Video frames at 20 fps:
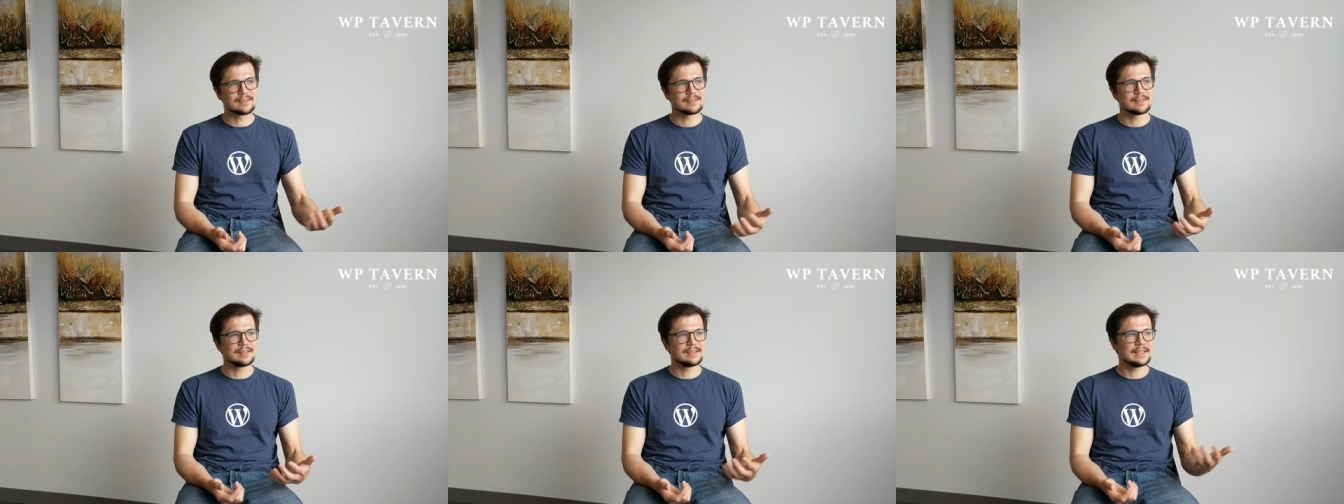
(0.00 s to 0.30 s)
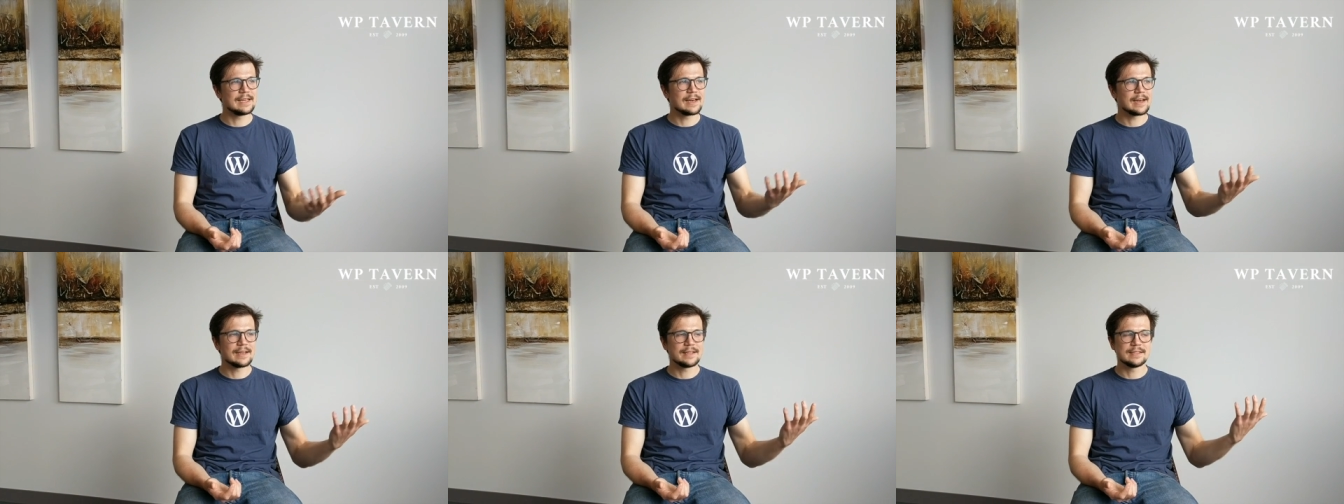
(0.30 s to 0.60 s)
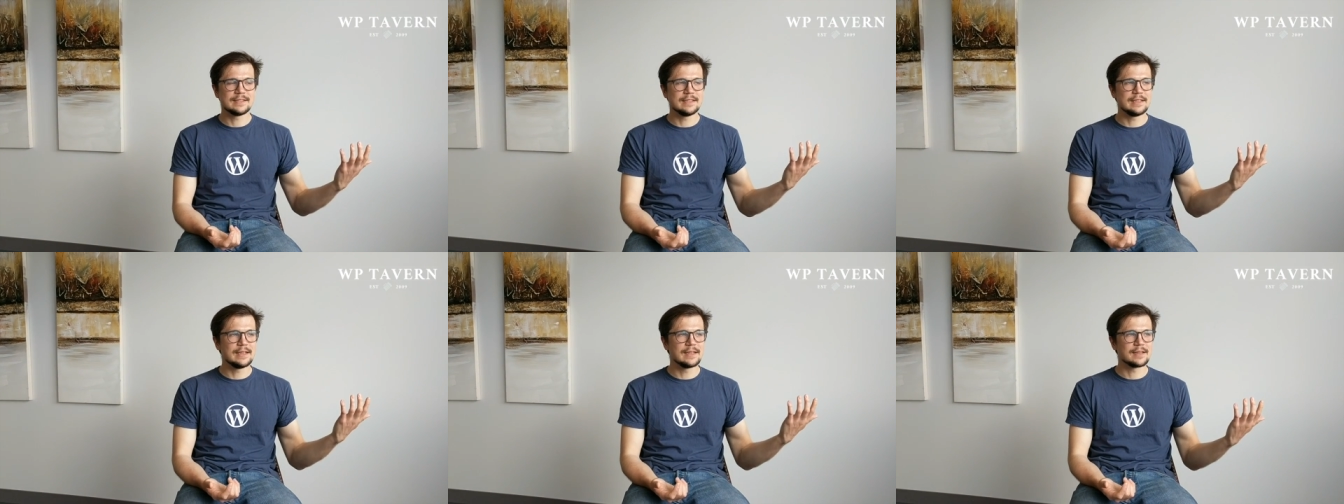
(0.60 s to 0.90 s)
the
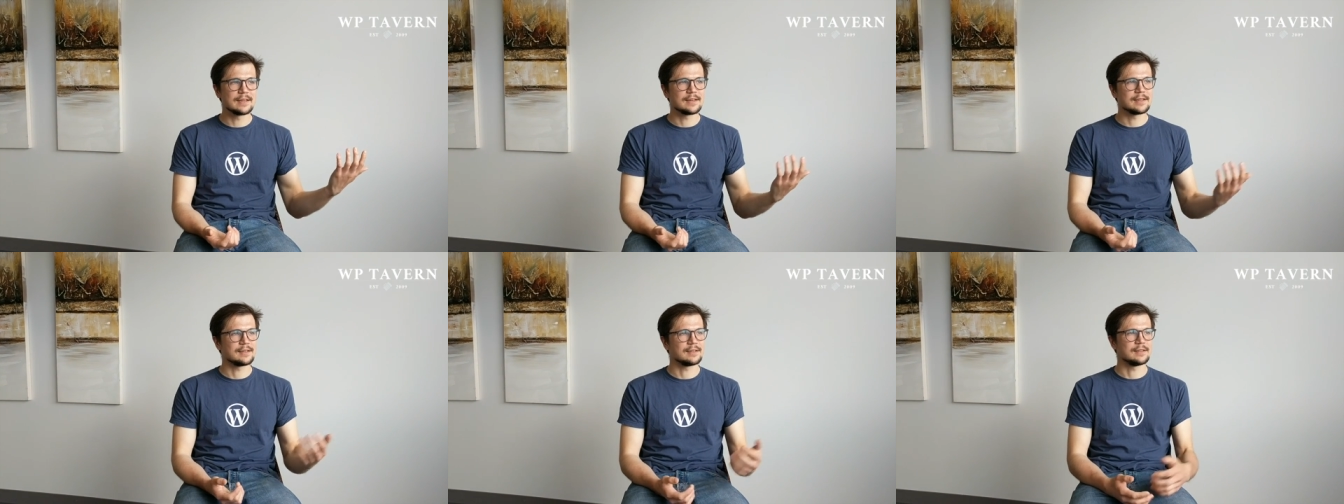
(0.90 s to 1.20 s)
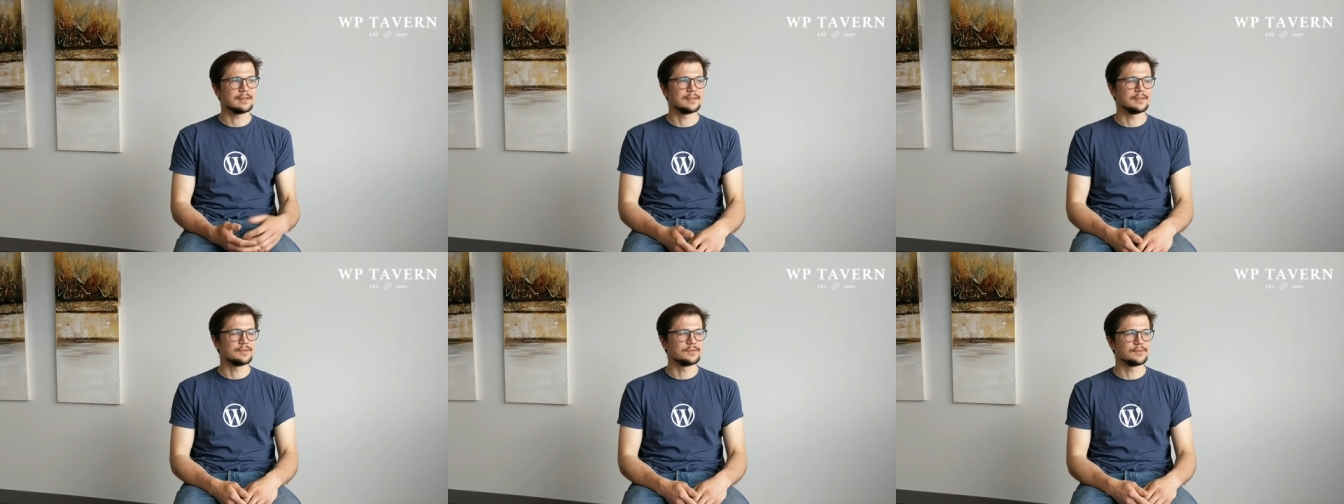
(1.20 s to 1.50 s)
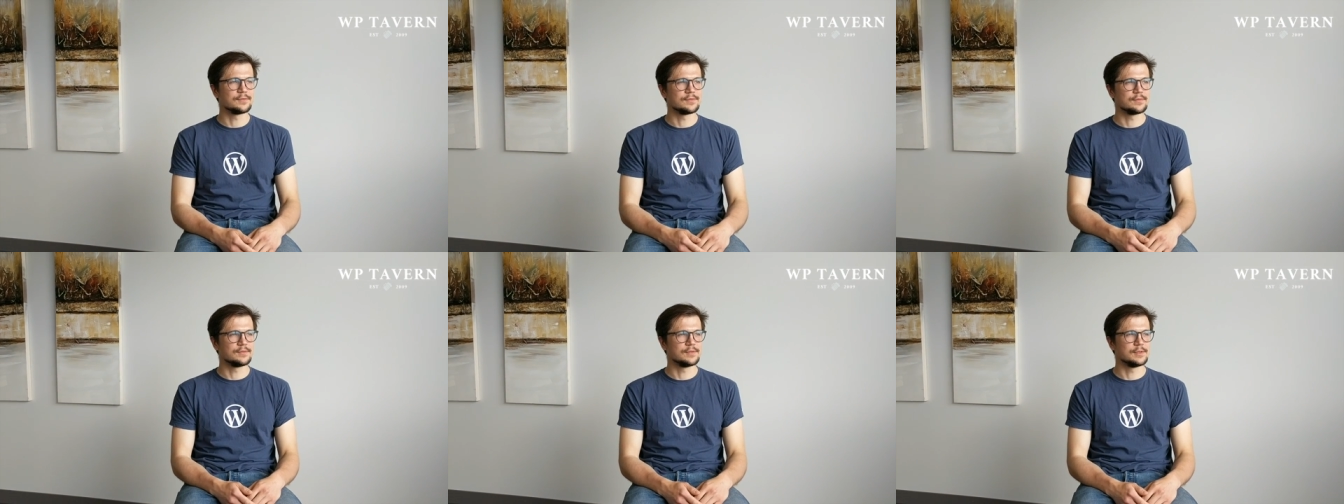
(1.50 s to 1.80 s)
idea of
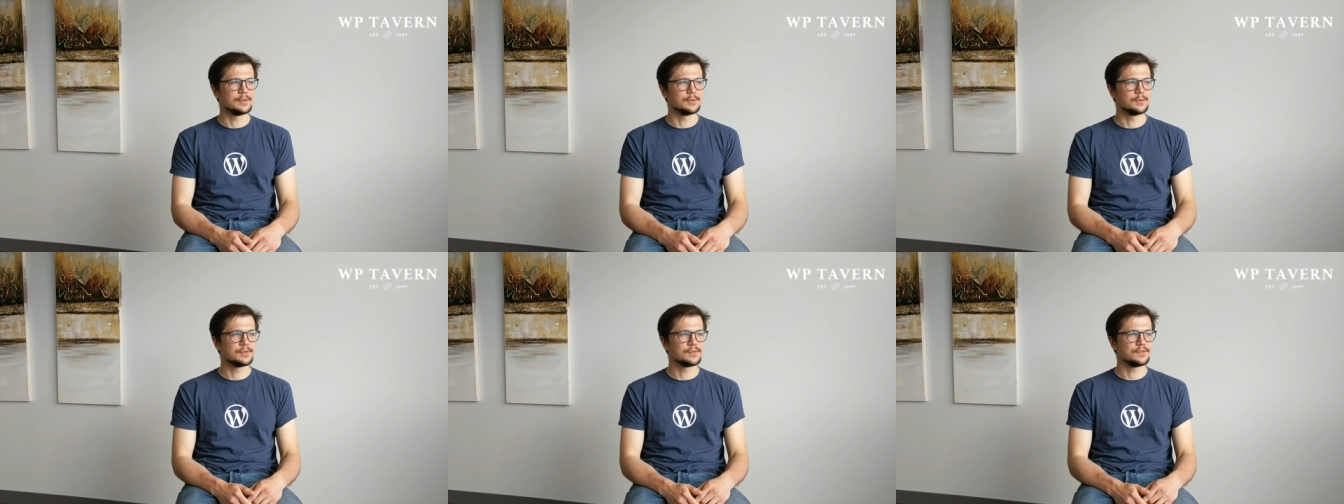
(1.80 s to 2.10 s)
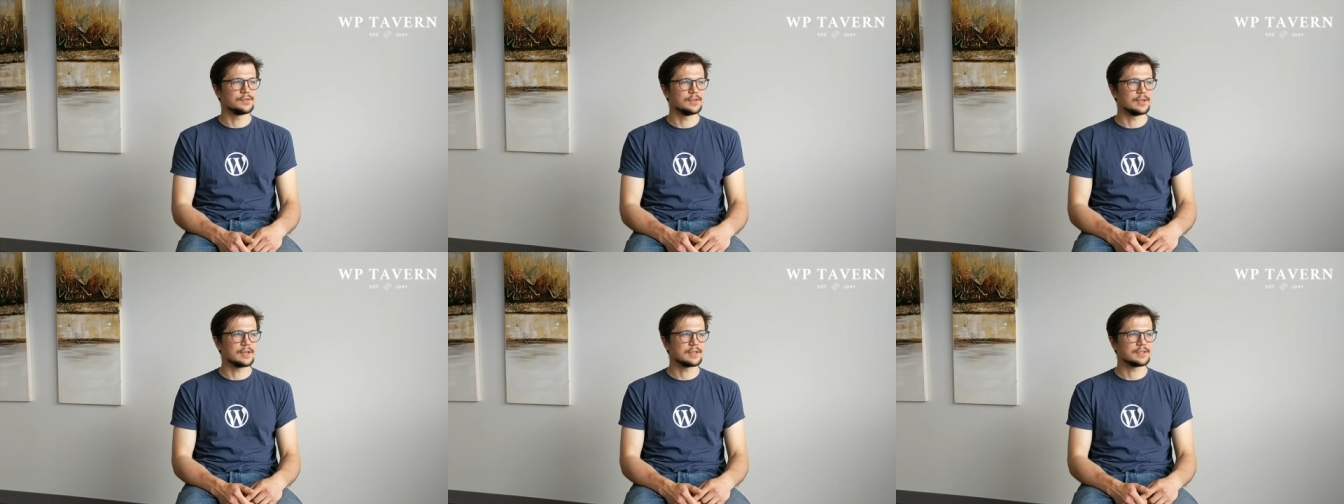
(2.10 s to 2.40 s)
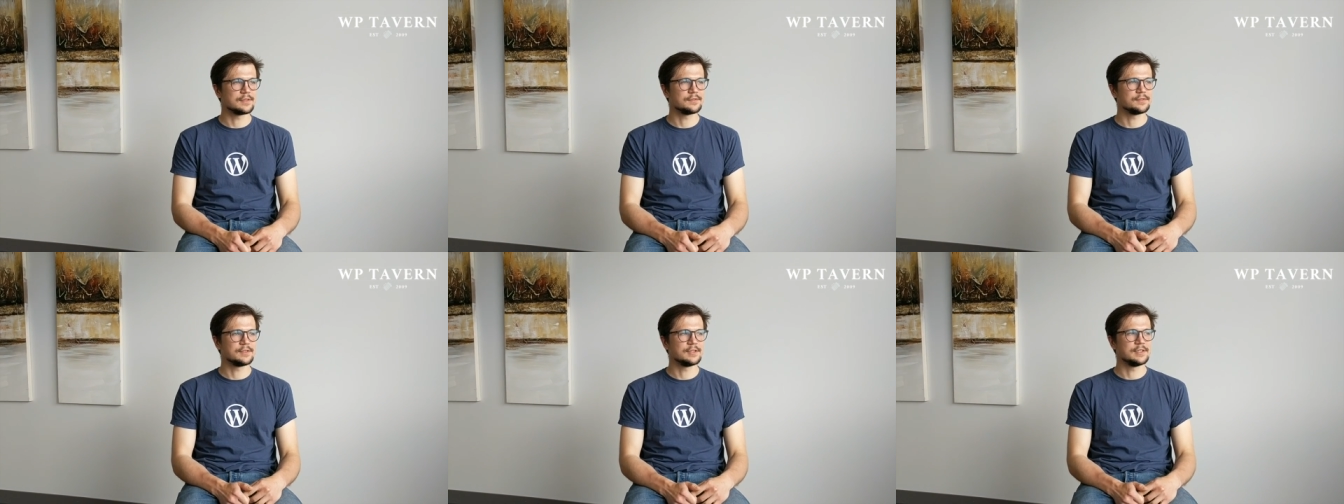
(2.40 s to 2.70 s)
those
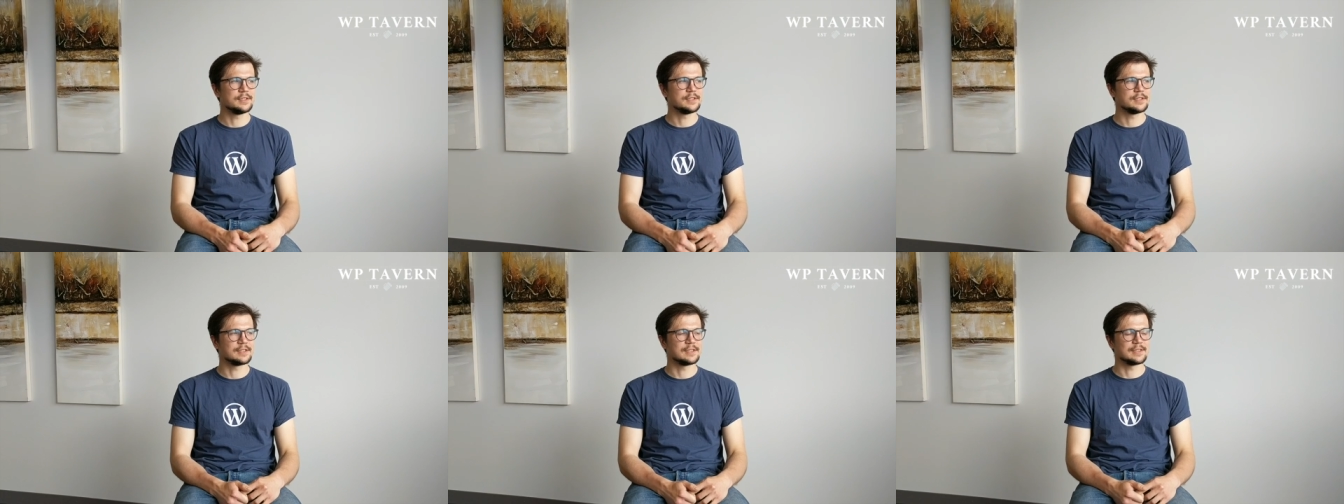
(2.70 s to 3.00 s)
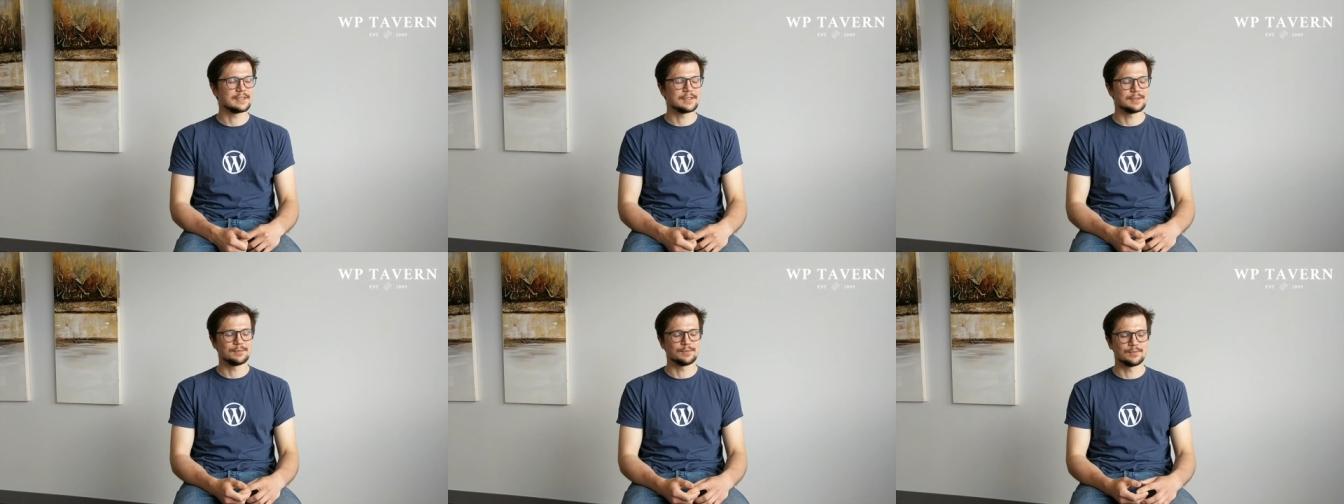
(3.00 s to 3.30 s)
philosophies, and